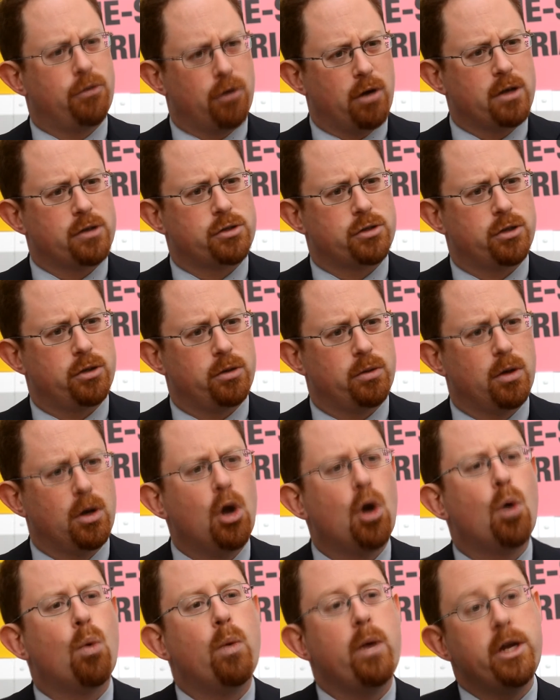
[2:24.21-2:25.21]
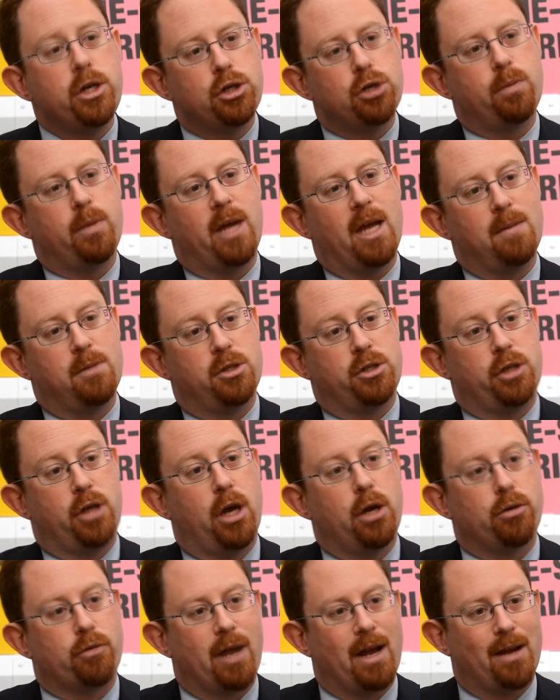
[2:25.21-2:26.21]
for us to. We should be able to
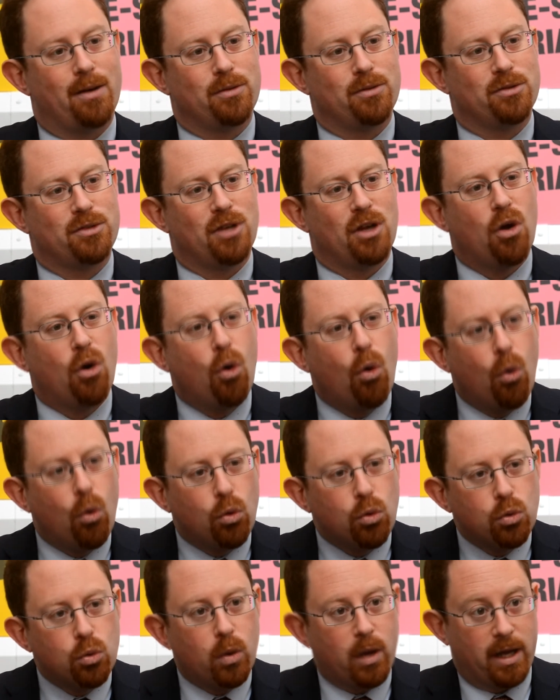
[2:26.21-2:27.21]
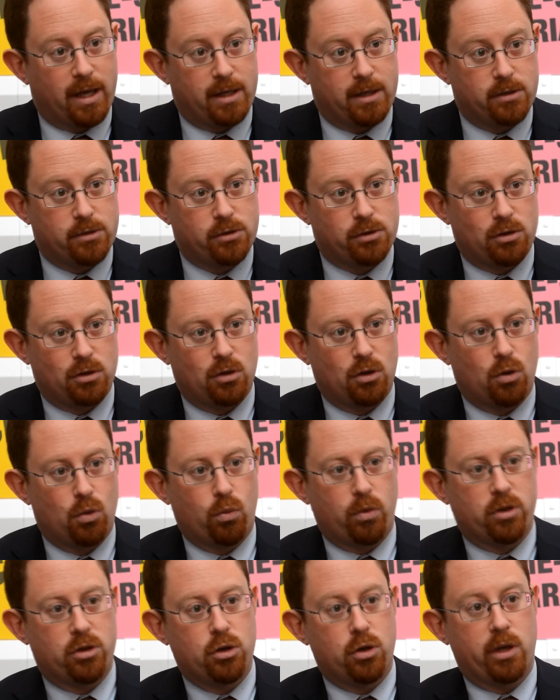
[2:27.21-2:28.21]
go around always
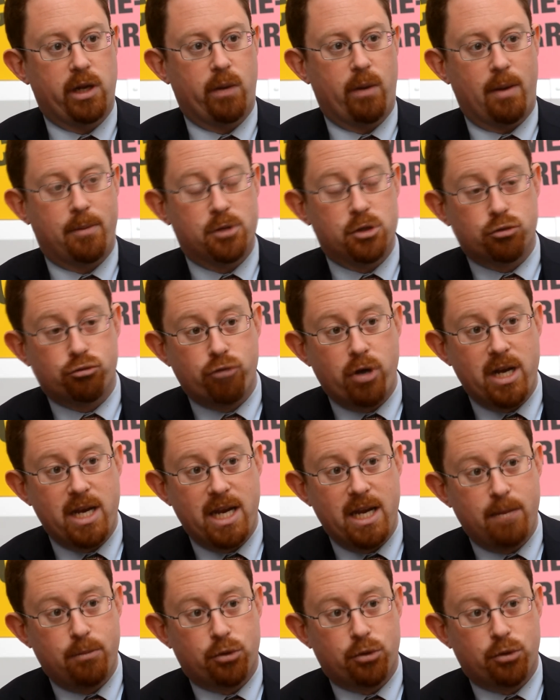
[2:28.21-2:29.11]
with nuclear weapons ready,